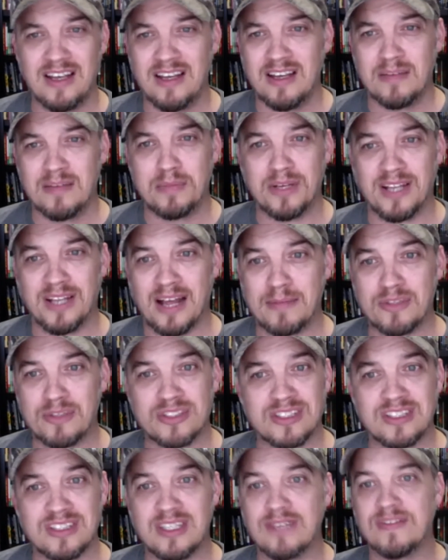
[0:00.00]
but I'm
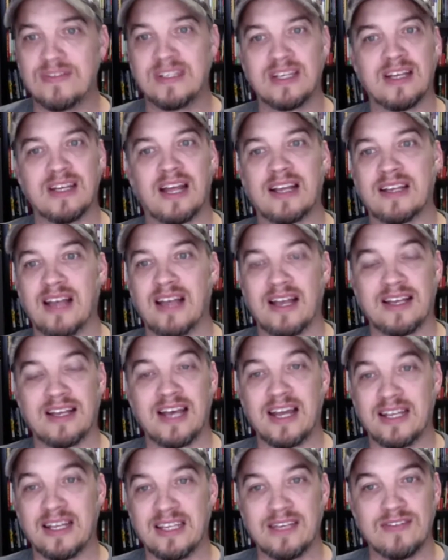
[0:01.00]
just giving it. I
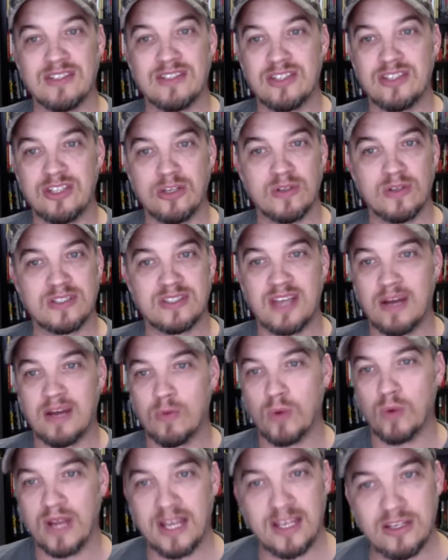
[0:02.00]
got to give it to you. It's that
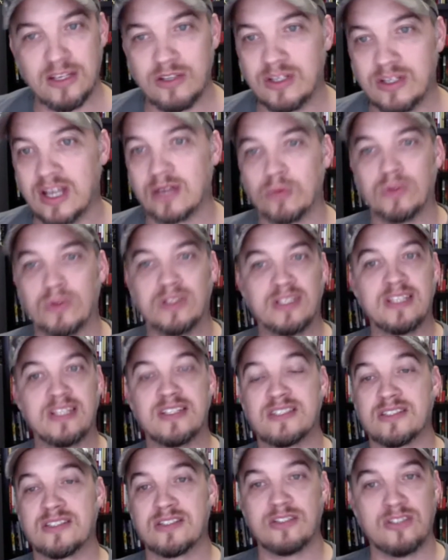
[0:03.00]
weight. You got to
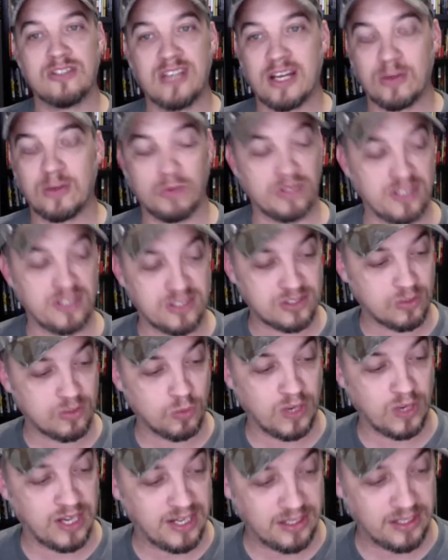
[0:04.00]
release the
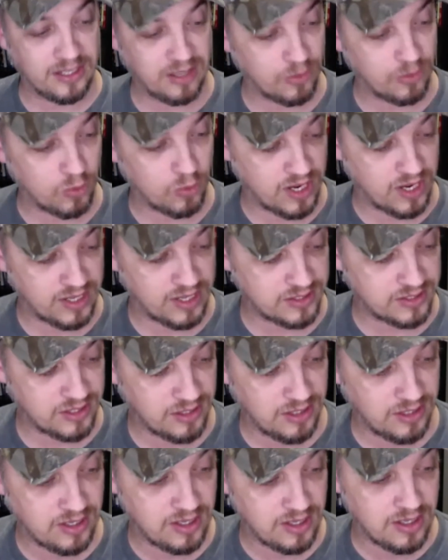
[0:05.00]
weight. Otherwise
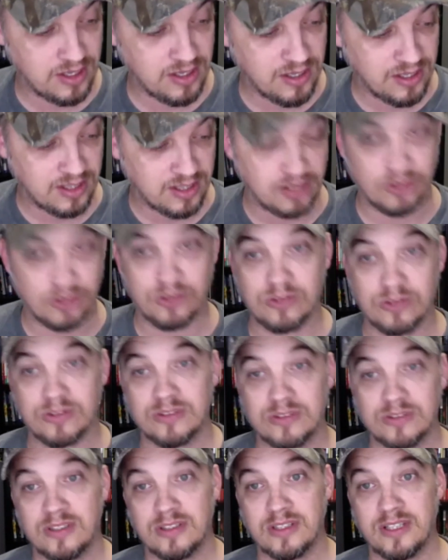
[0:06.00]
it'll
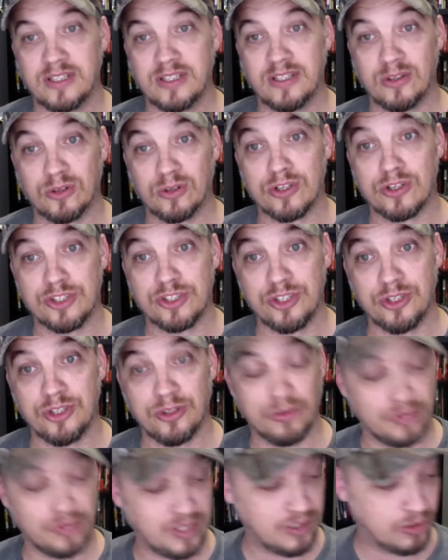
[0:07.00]
hurt
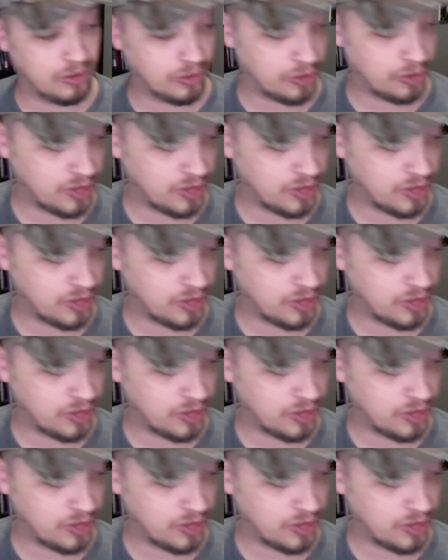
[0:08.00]
you and it'll hurt